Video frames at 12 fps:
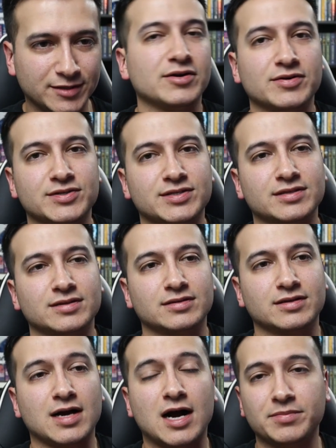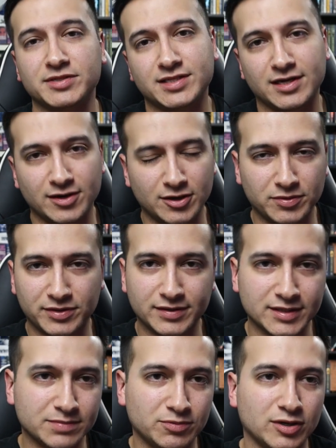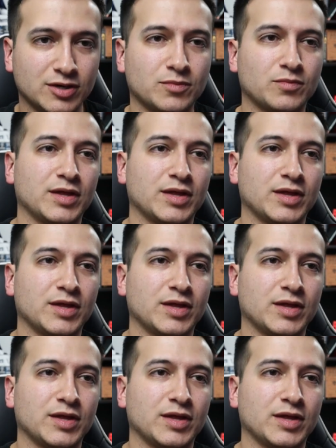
There's commentary within this book